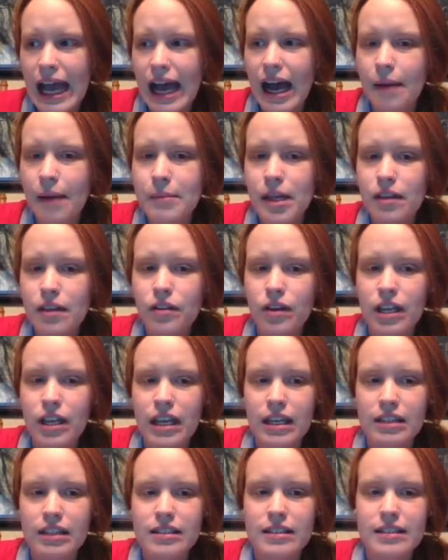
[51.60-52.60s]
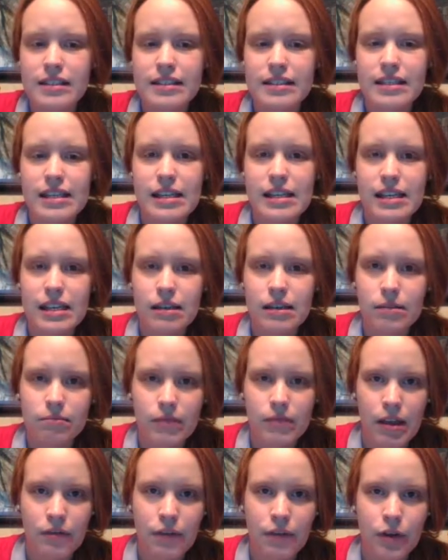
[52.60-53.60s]
I'm not looking to see
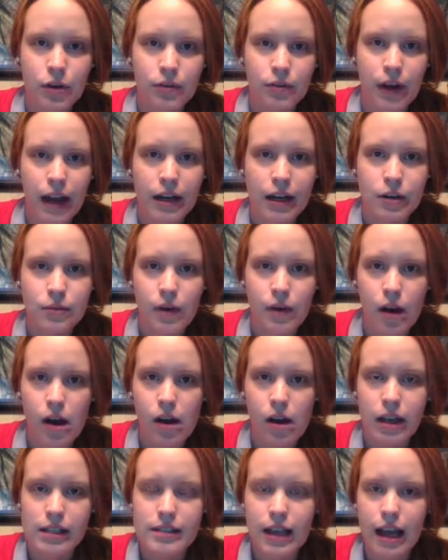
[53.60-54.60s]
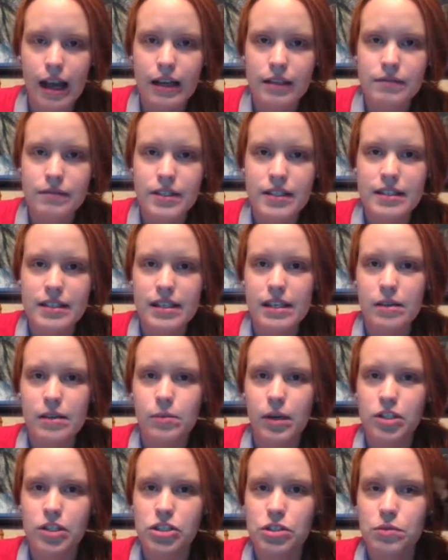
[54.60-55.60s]
if you're right or wrong. It's kind of to see
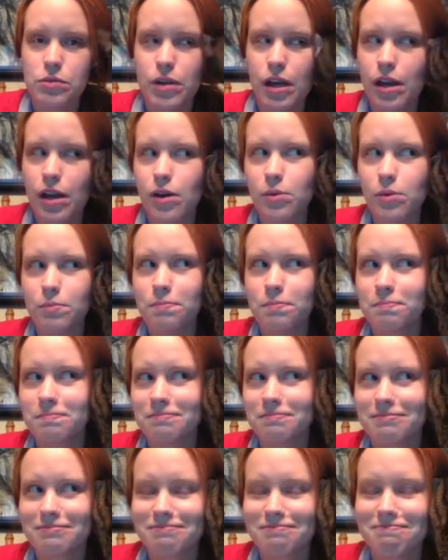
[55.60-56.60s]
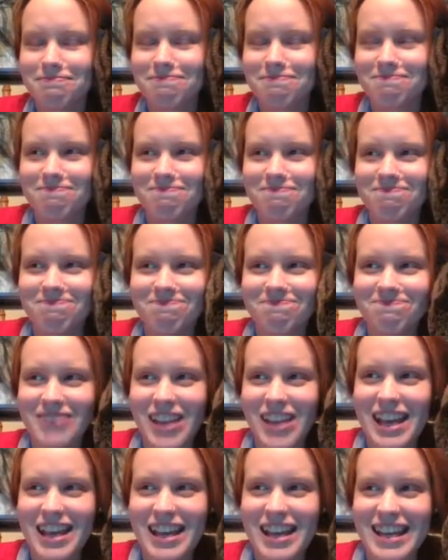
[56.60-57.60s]
what you know
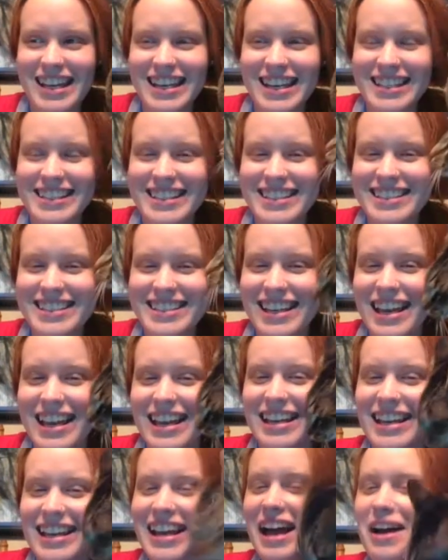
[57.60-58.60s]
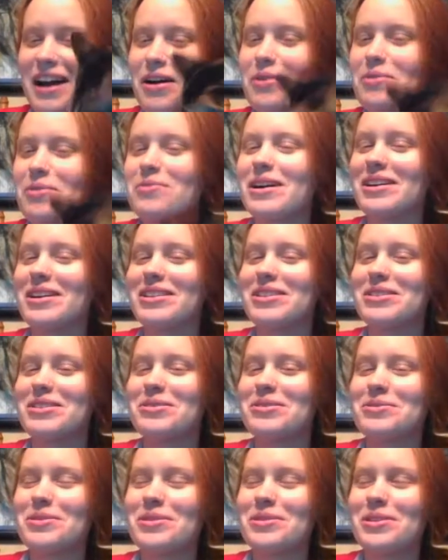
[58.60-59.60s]
and how well
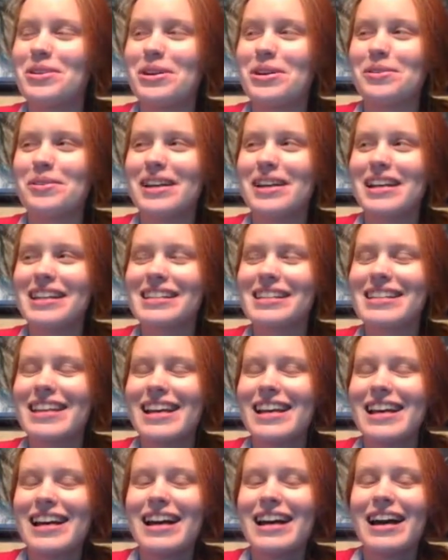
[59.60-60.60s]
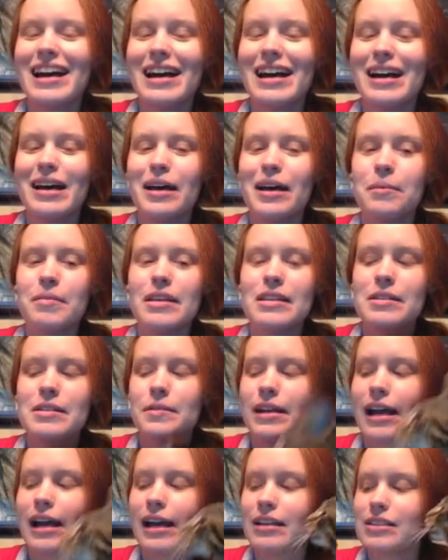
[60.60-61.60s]
you know it. This
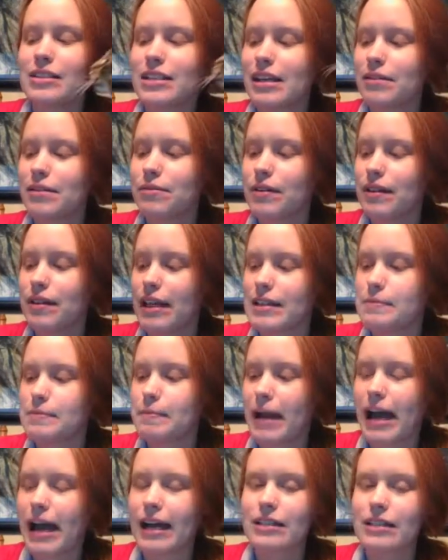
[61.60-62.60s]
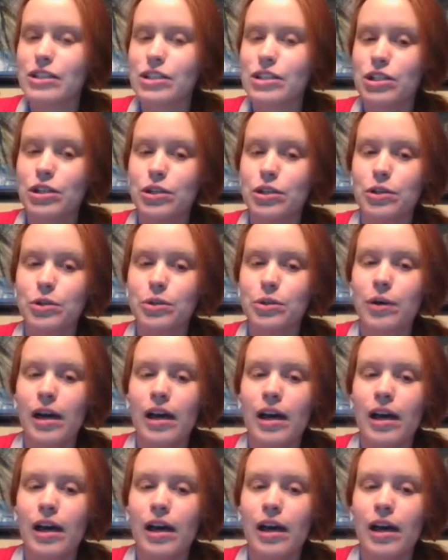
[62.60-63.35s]
one actually relates back to